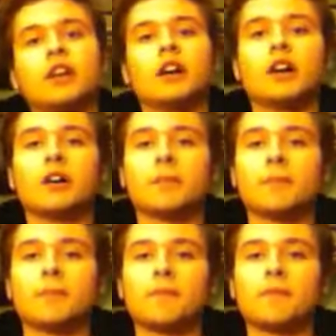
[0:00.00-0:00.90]

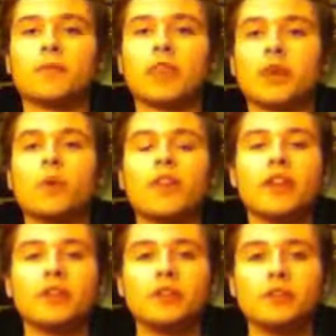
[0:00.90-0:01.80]
like what
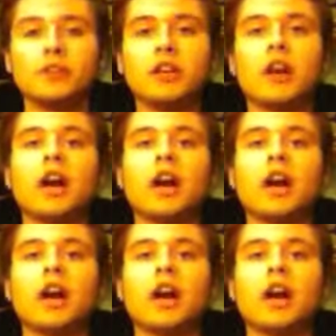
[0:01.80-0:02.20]
they do,